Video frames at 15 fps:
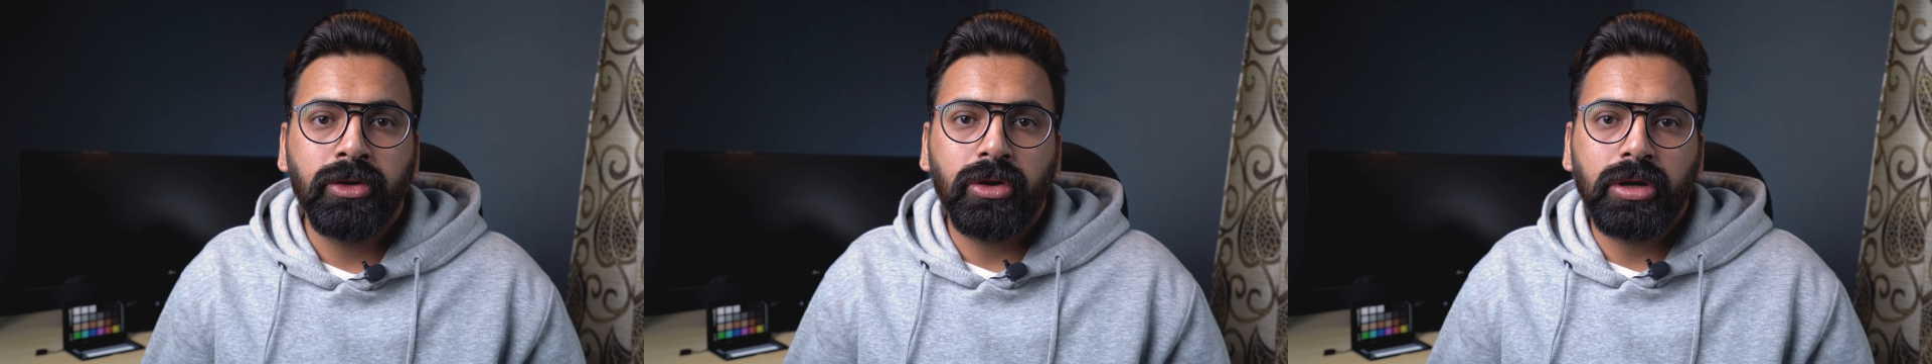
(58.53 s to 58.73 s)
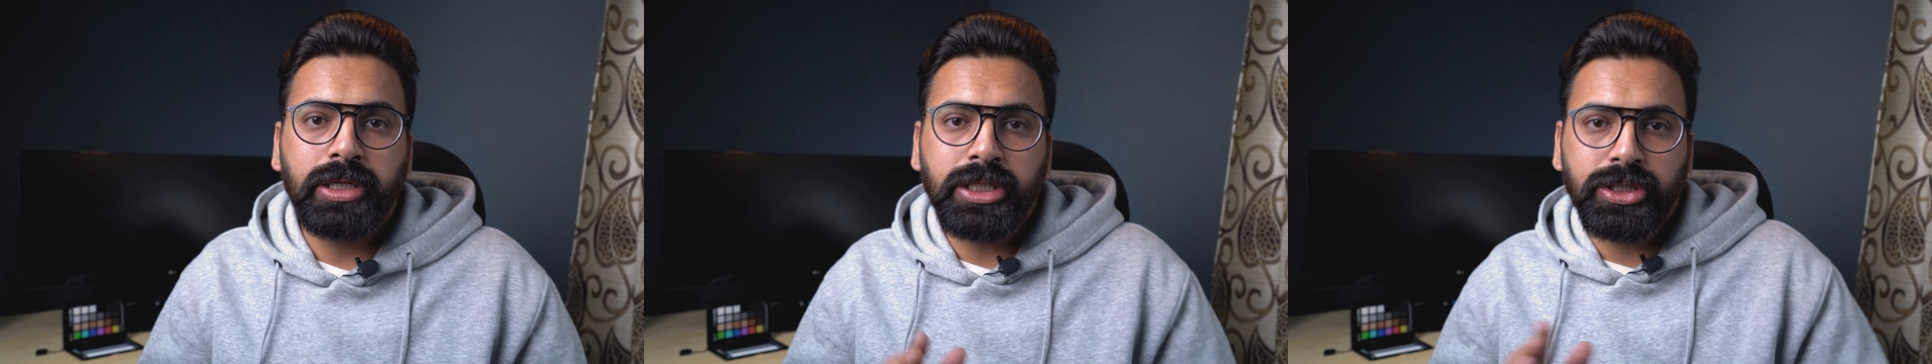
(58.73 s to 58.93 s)

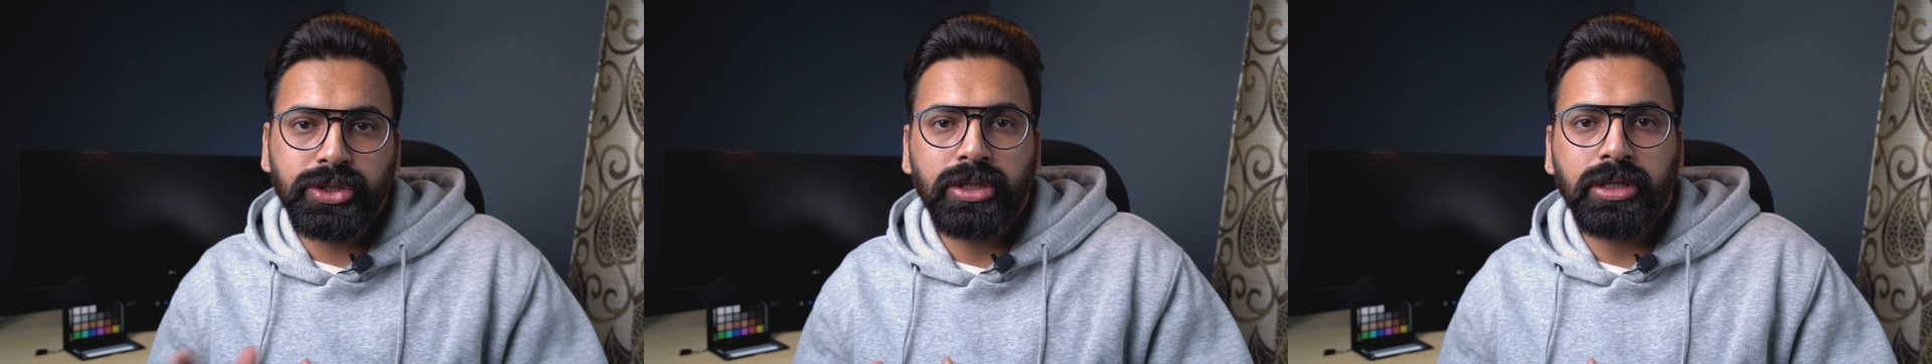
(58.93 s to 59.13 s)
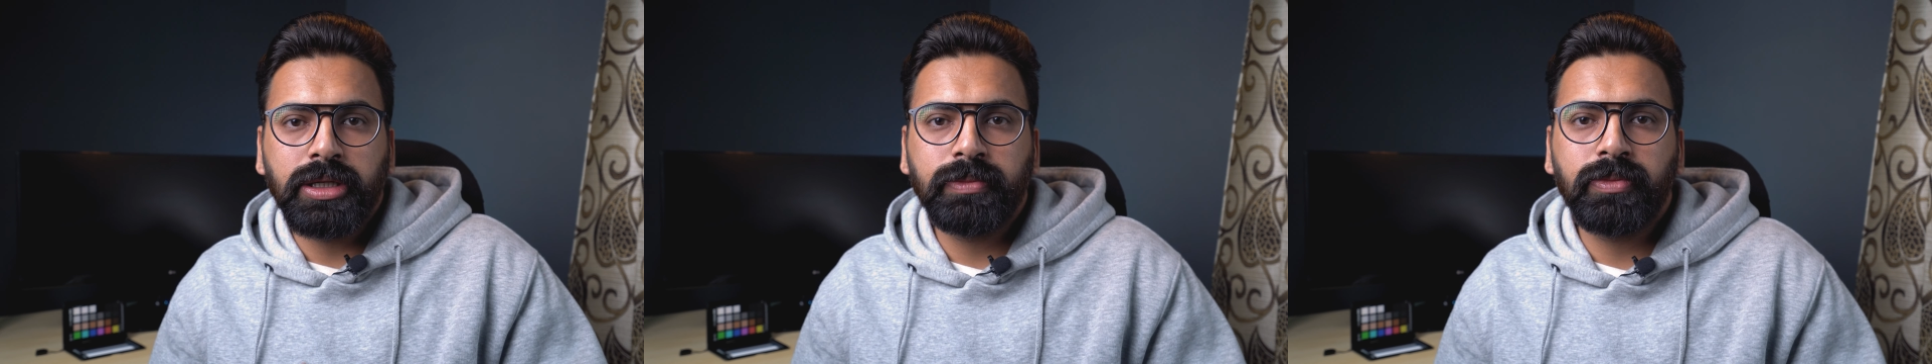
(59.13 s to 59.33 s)

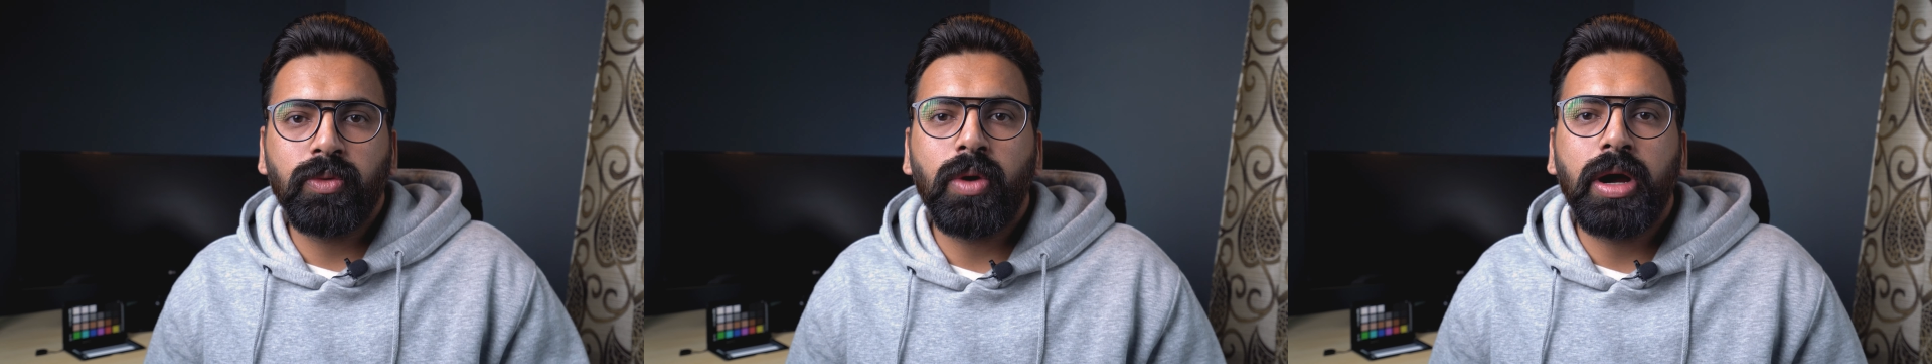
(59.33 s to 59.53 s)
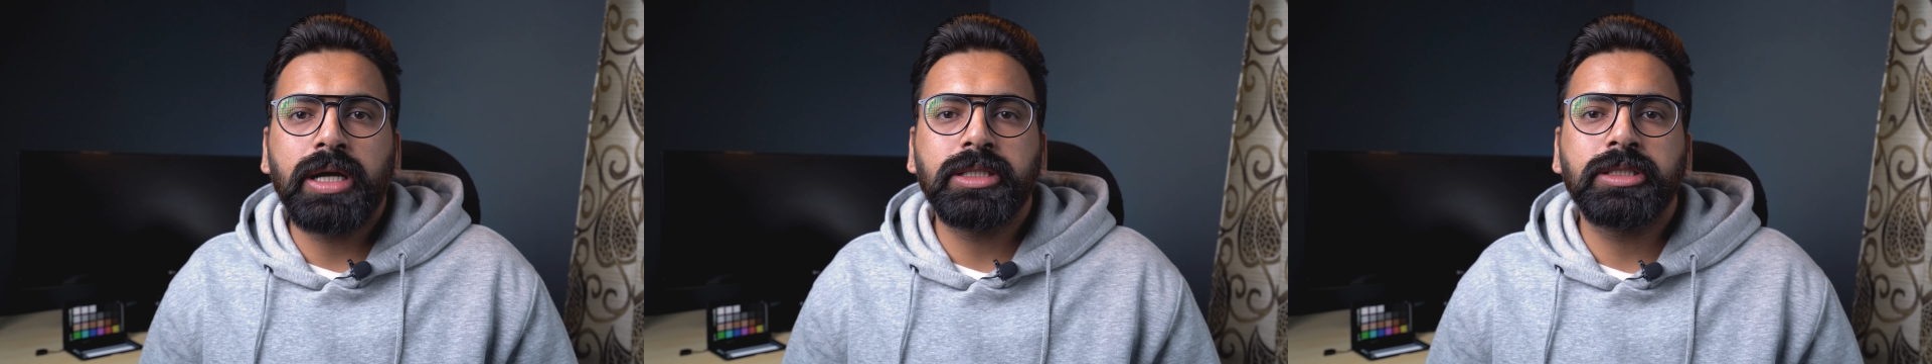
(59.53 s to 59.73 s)
additionally
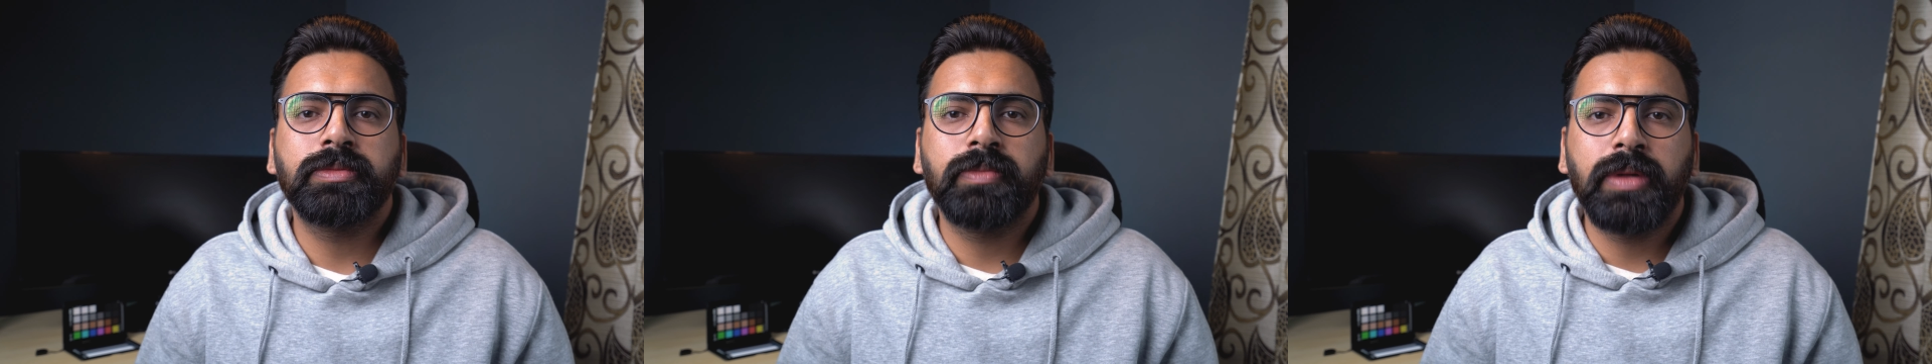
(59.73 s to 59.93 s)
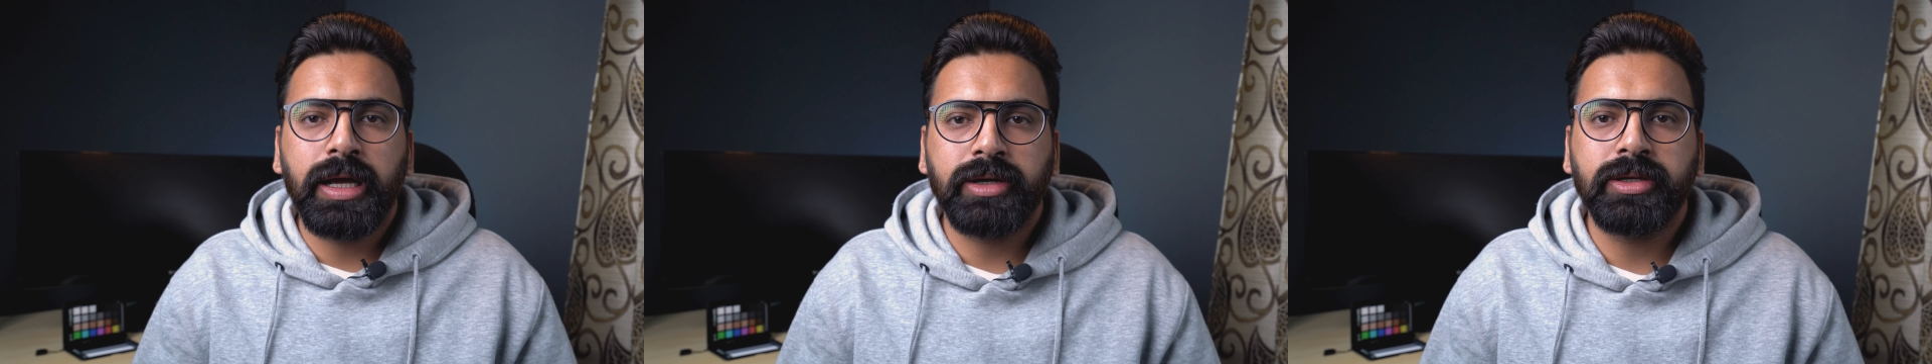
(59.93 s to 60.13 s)
provides
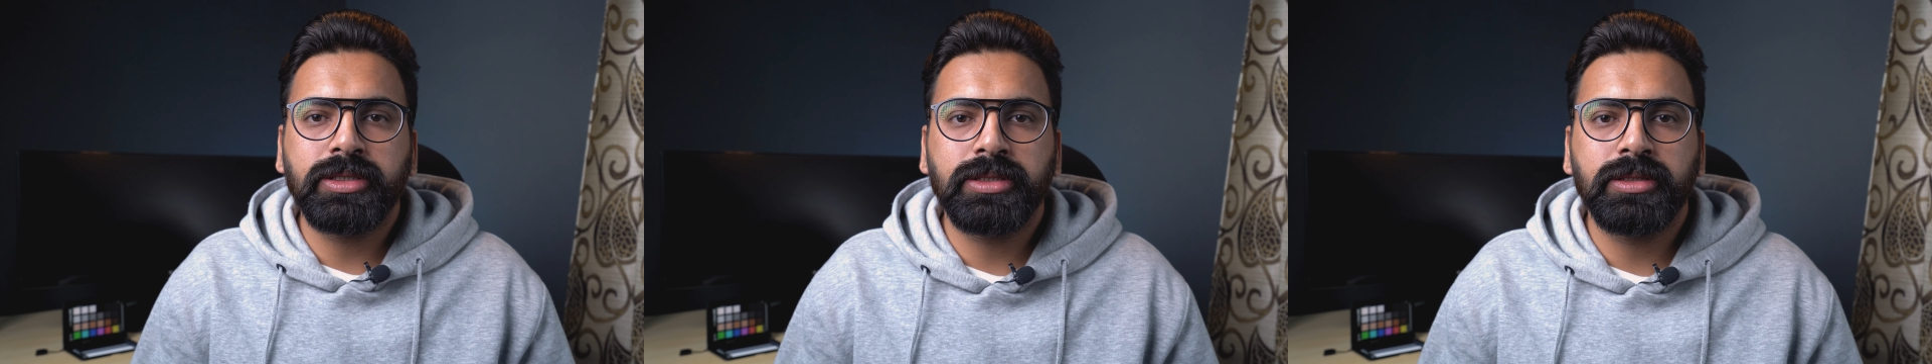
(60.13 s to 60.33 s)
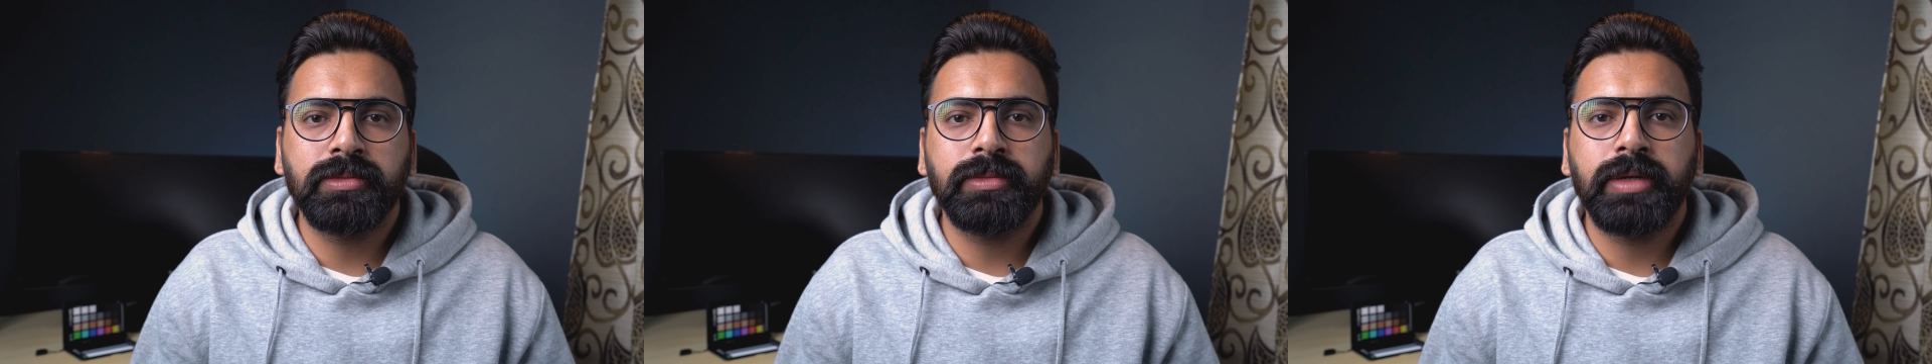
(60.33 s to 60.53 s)

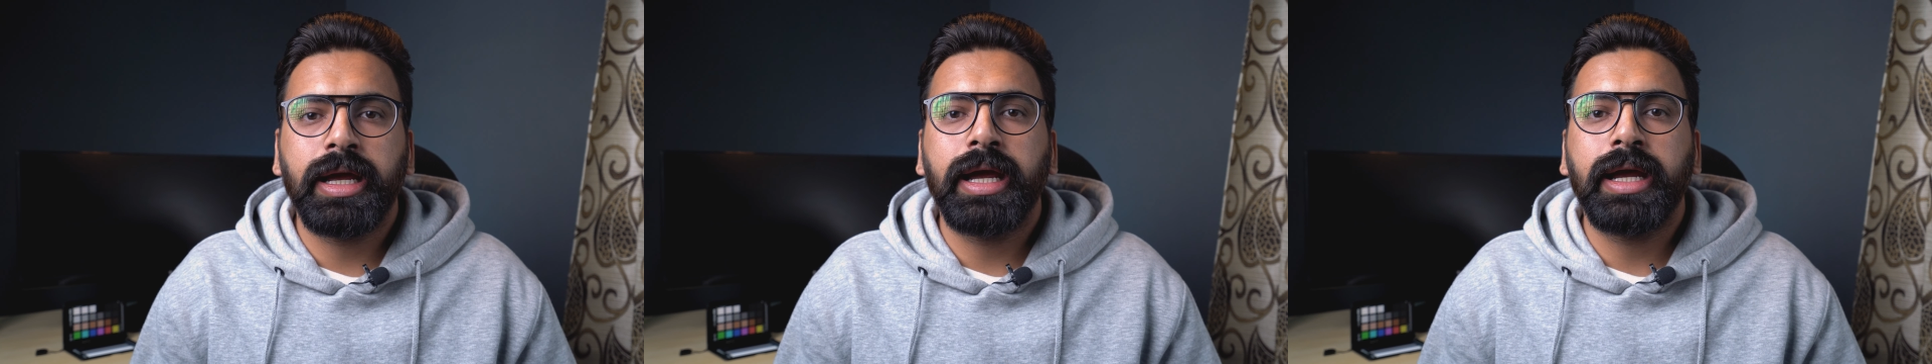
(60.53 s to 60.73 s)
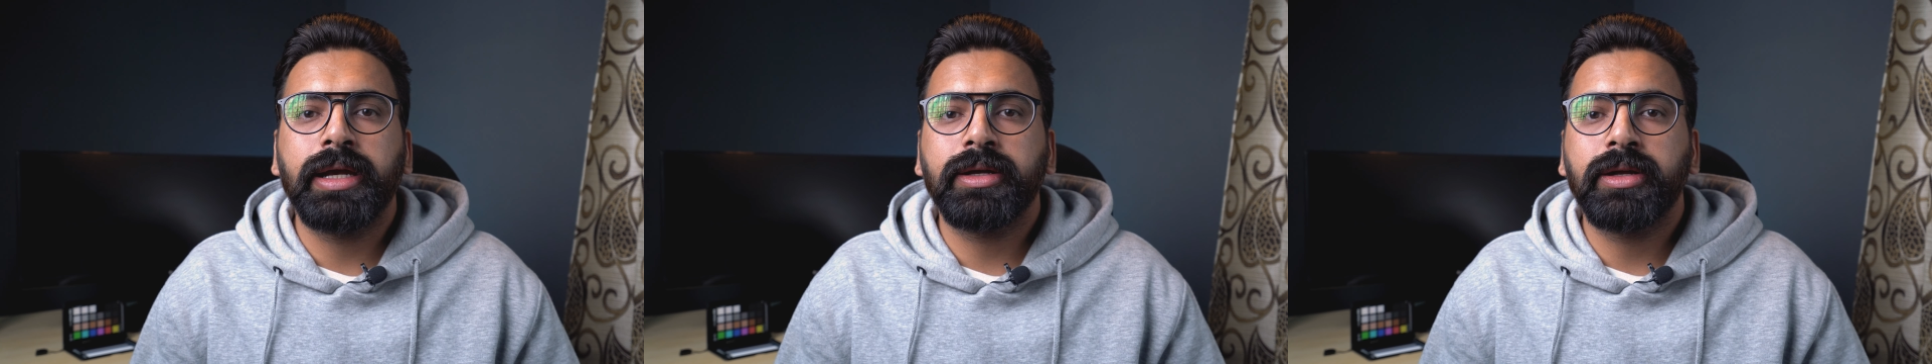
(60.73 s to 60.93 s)
plagiarism
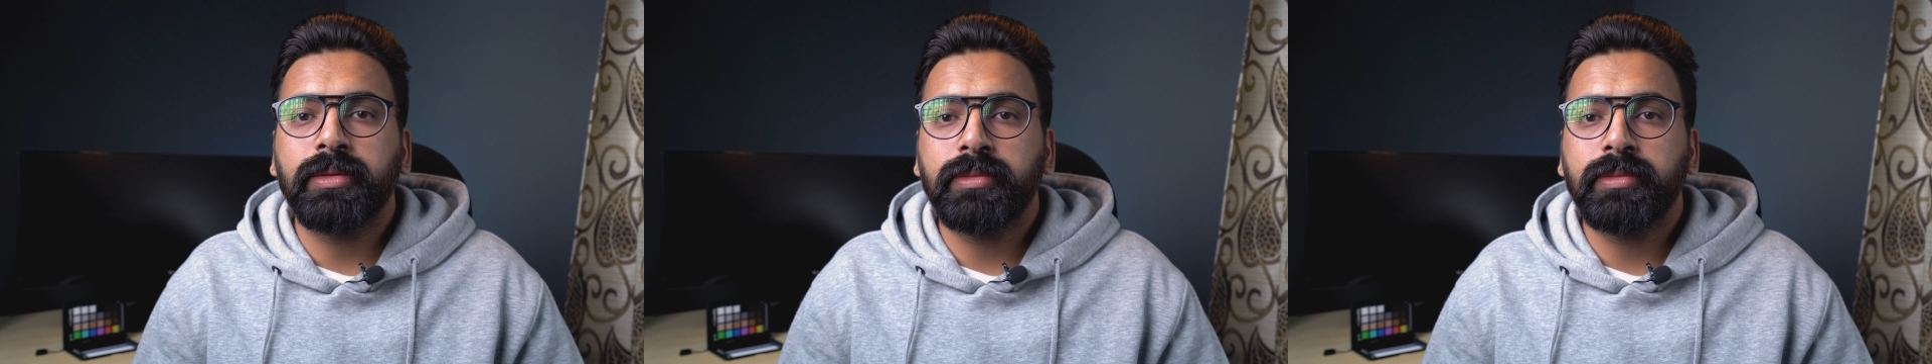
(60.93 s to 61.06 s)
and